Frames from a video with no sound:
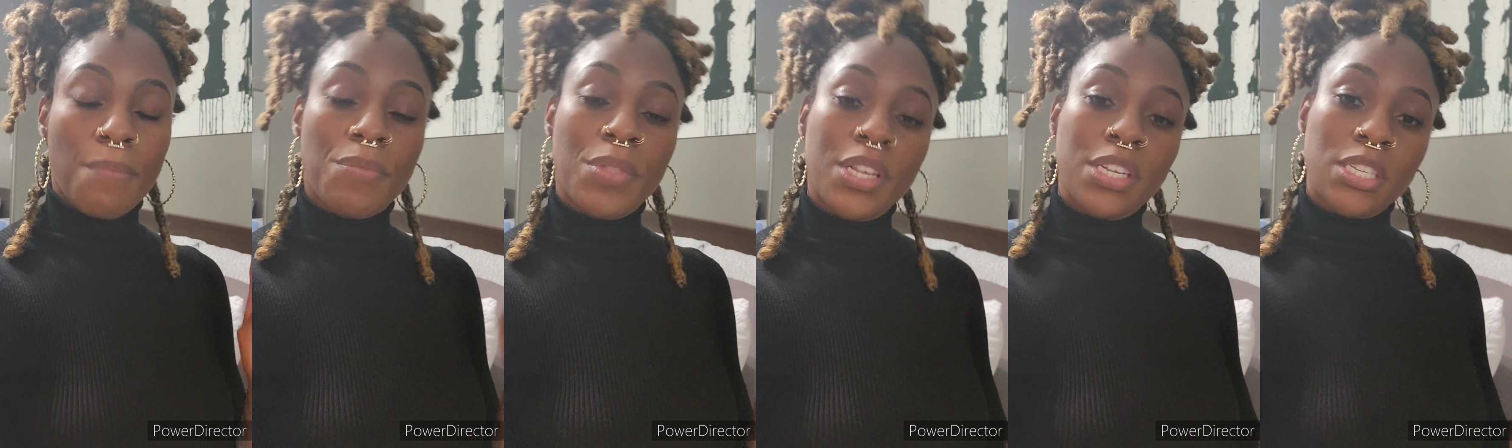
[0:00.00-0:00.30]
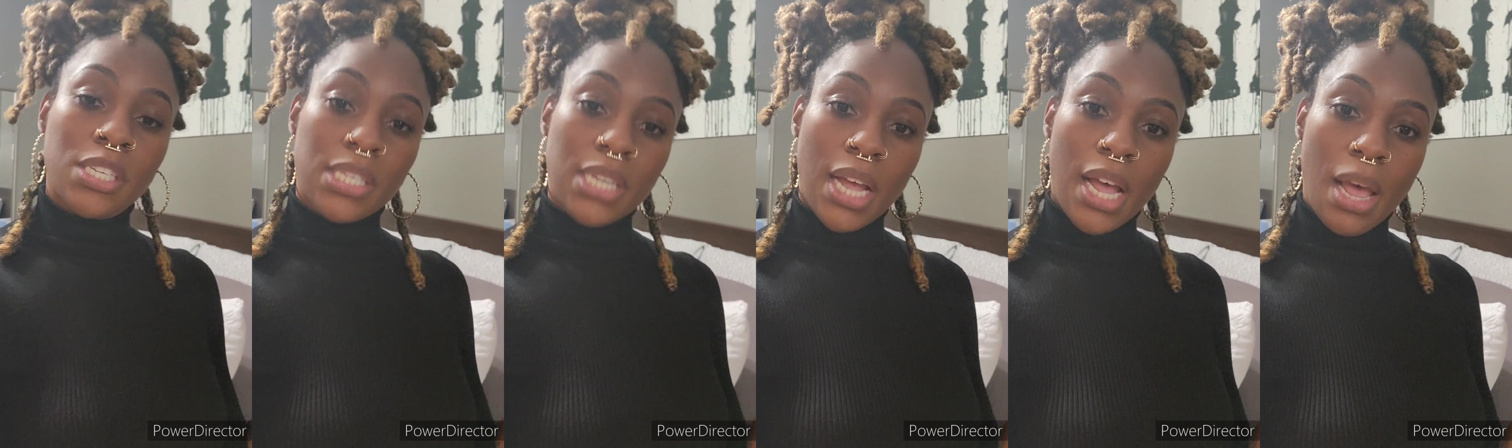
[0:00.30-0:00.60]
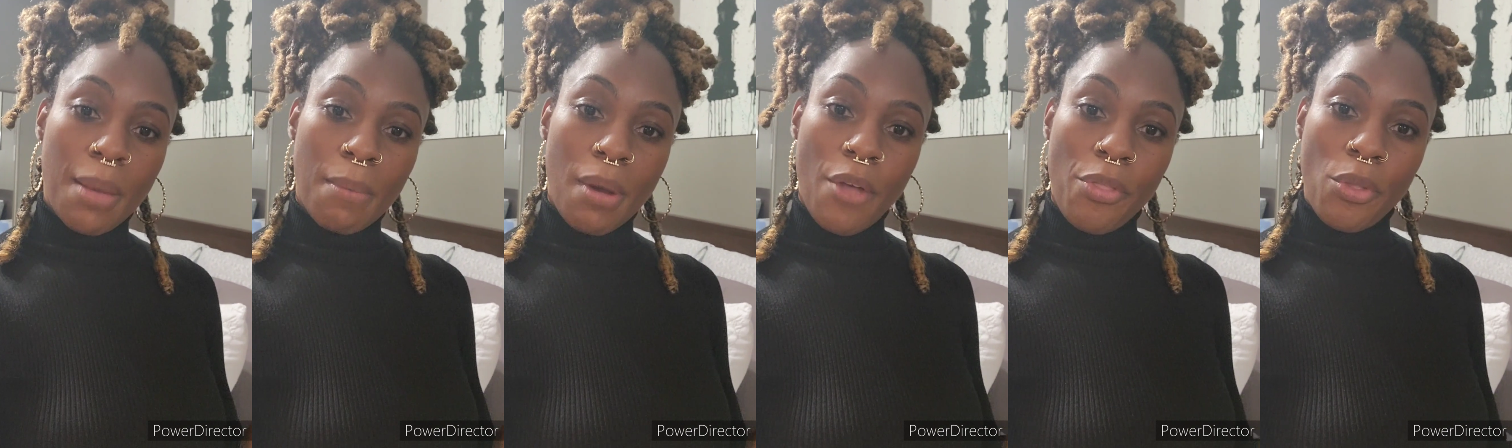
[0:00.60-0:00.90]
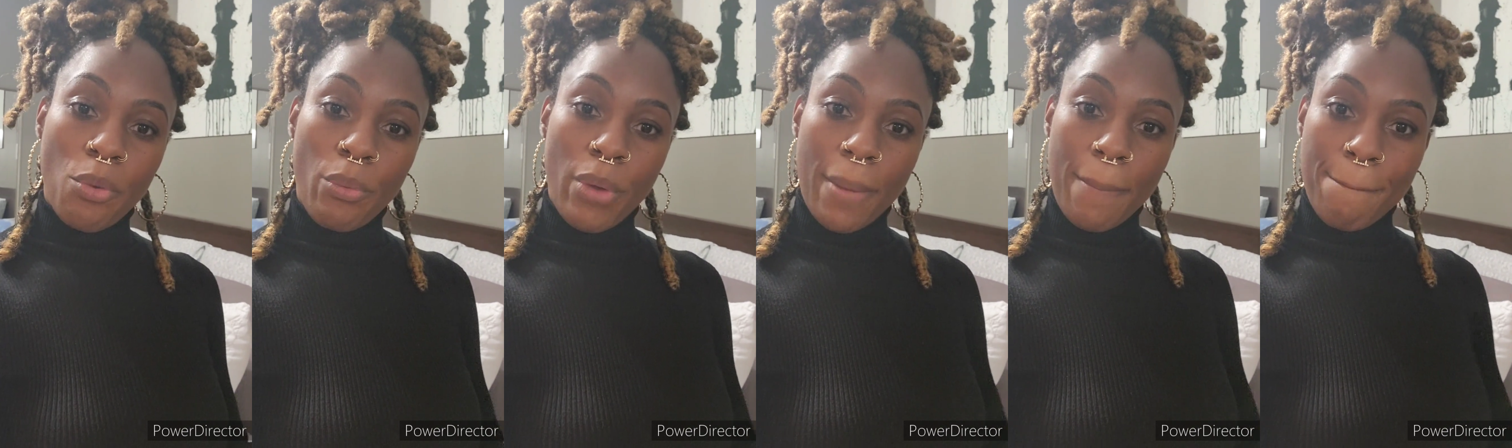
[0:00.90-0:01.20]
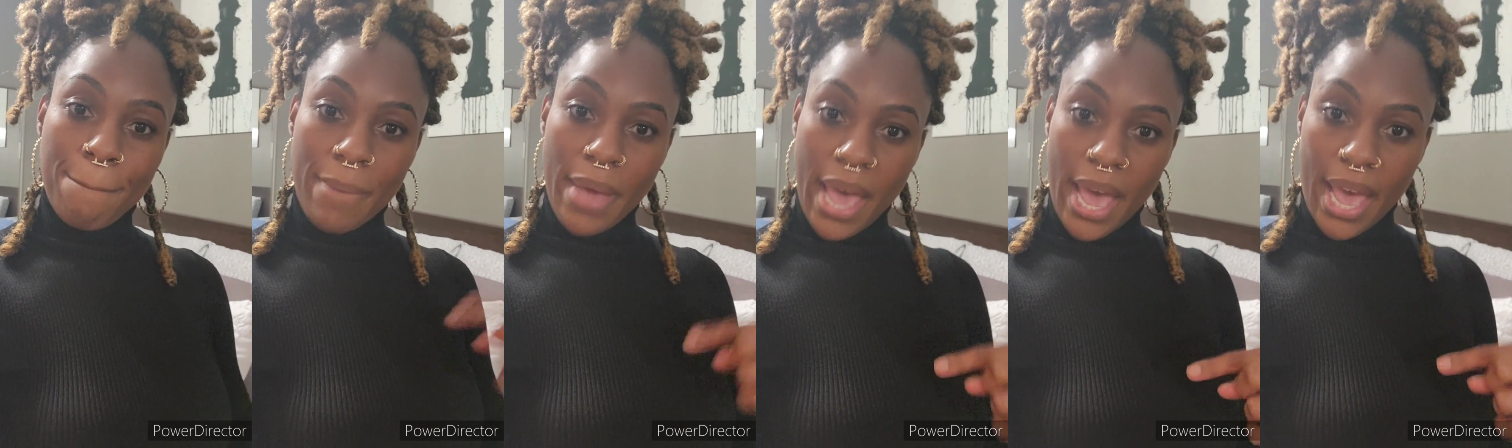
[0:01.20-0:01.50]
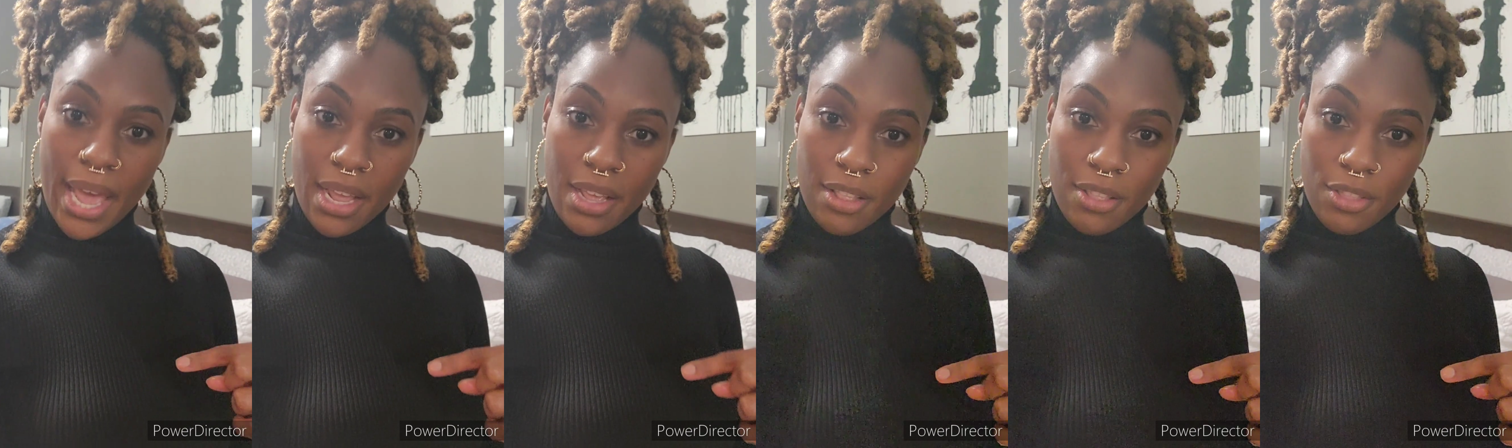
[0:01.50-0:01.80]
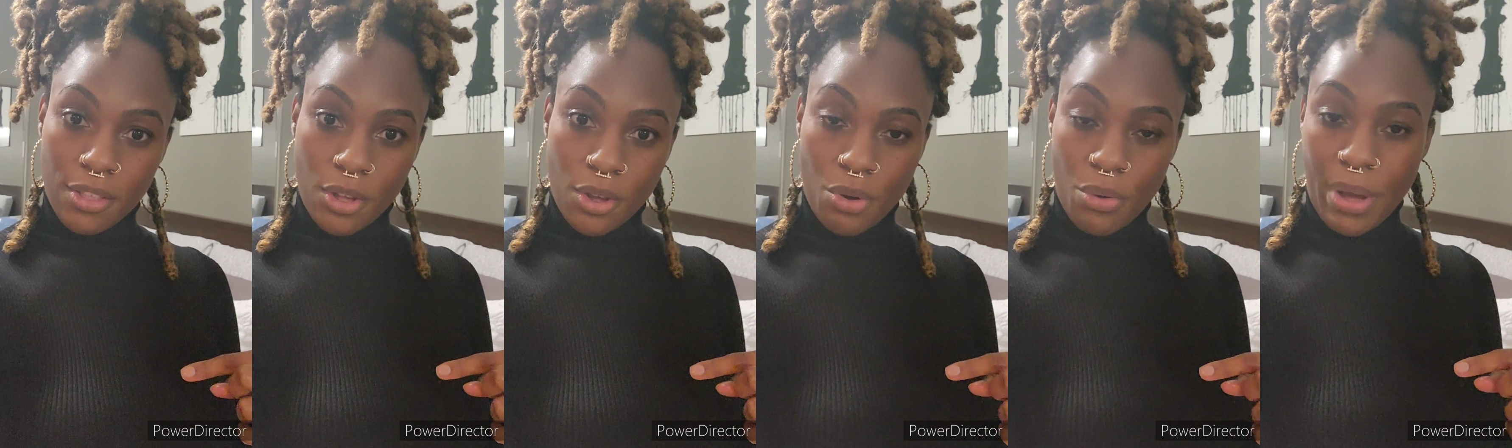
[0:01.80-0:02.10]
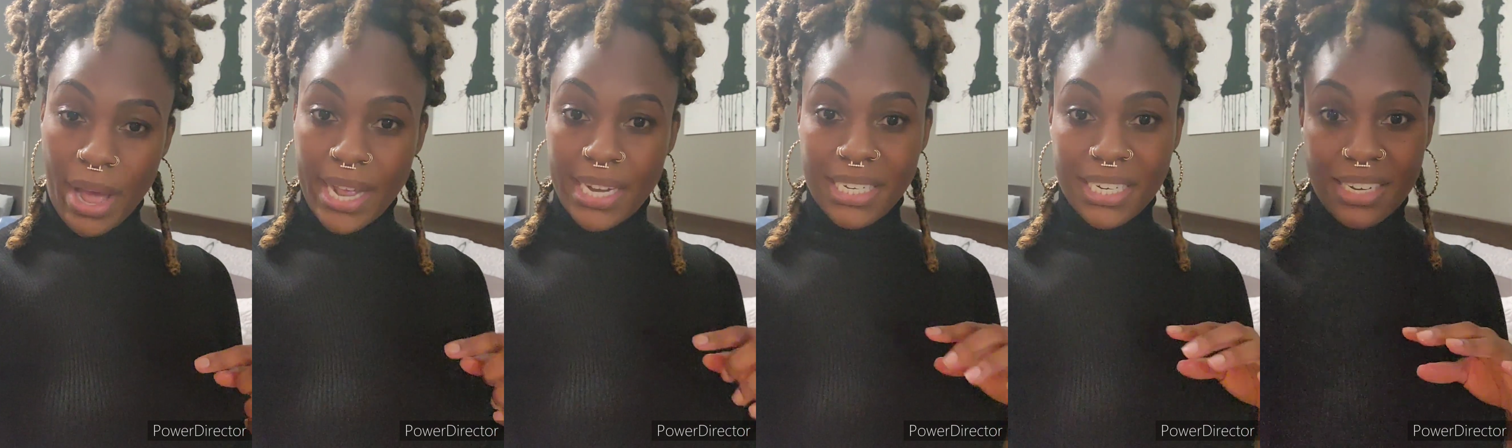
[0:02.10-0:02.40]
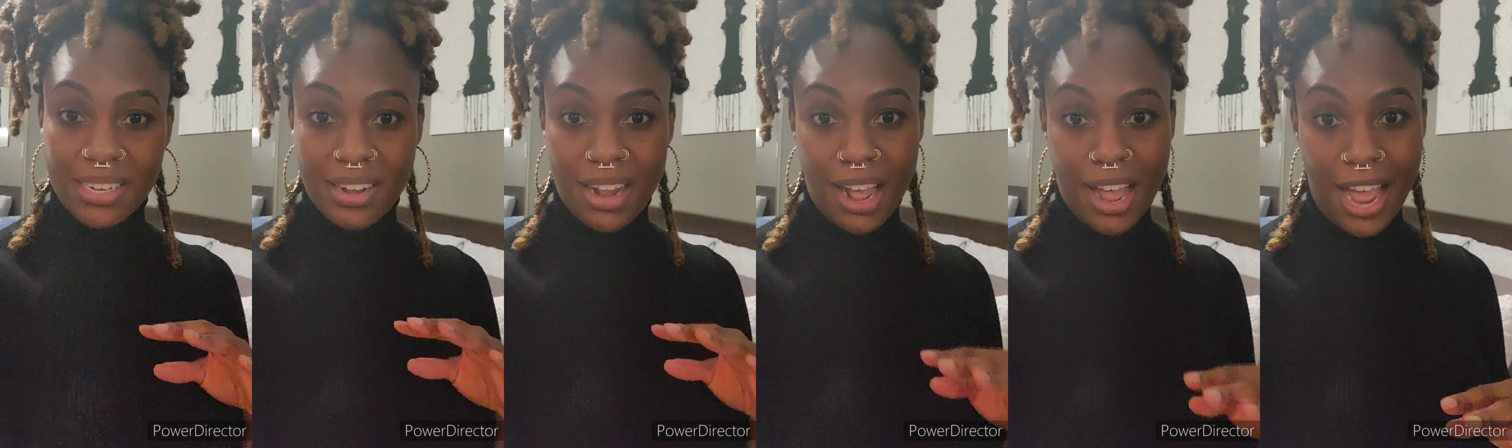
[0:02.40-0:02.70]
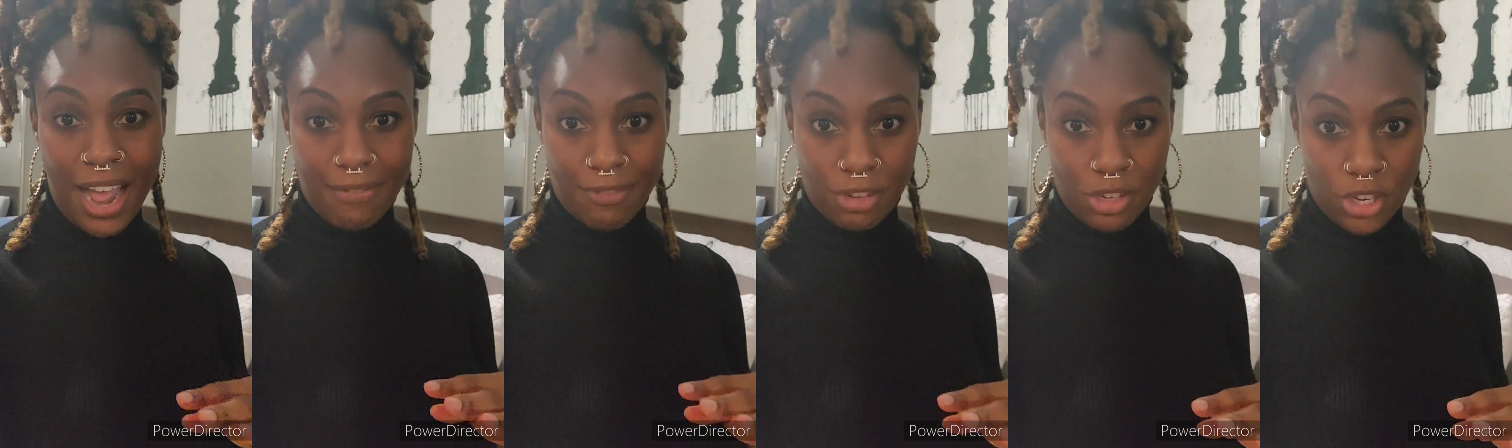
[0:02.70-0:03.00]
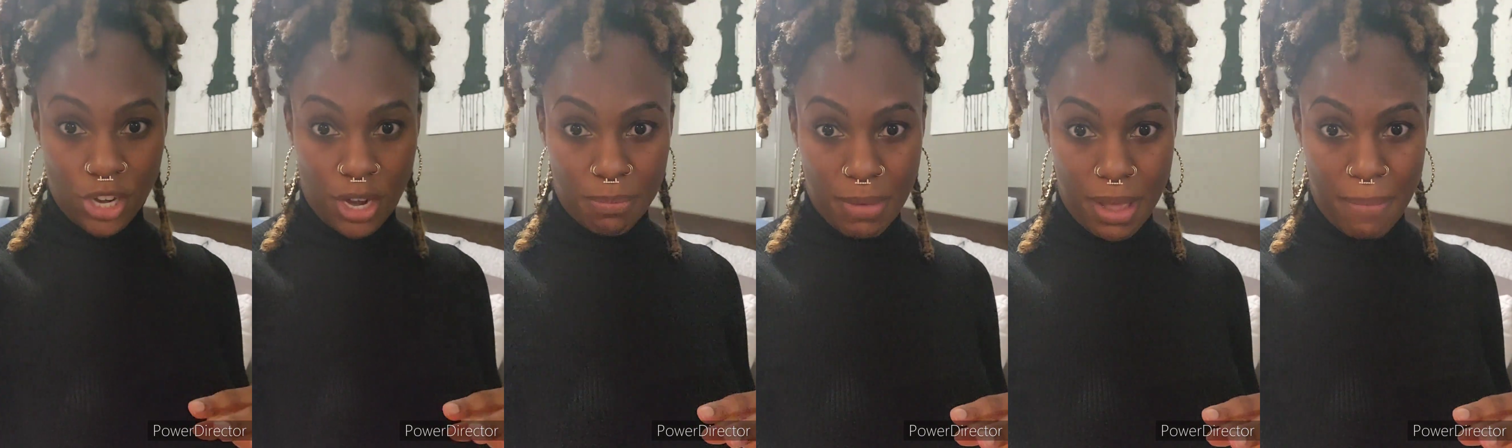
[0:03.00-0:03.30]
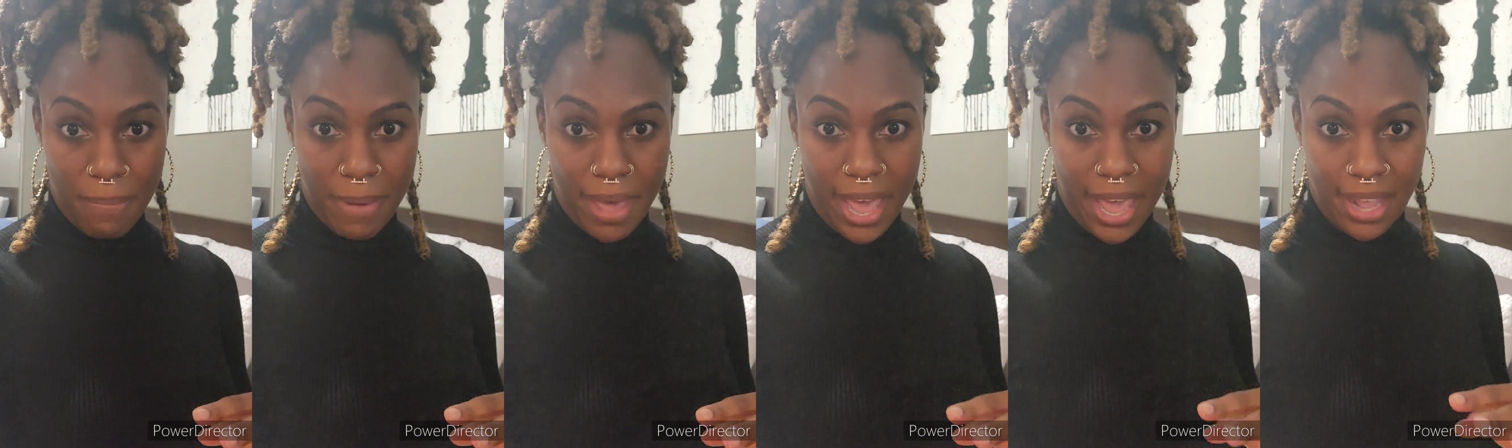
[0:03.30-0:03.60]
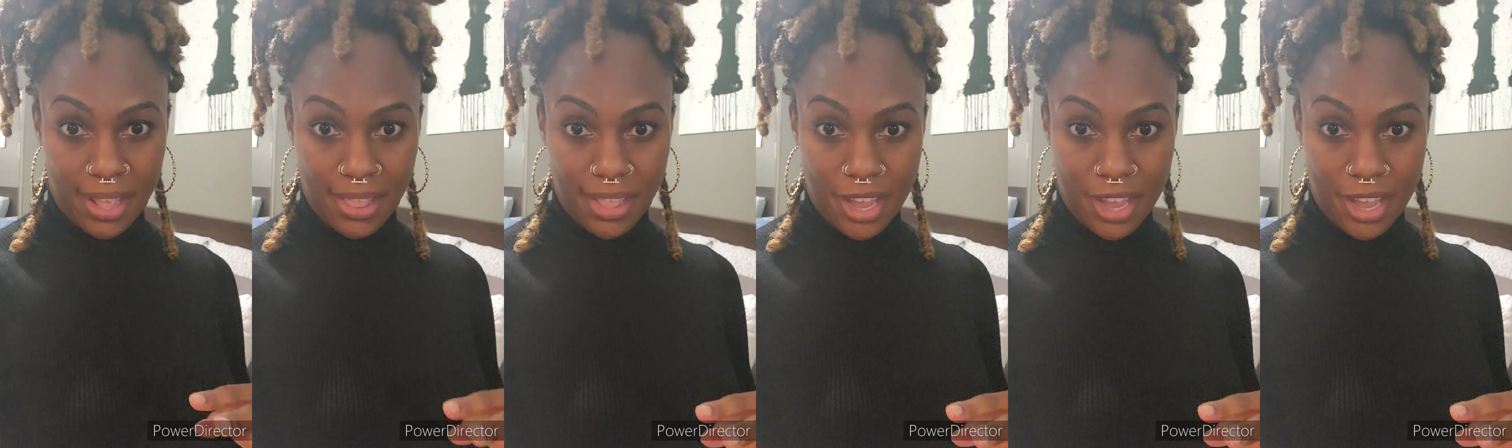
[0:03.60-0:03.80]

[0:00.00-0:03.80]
This time on the way back, though, I did not have to check my bag,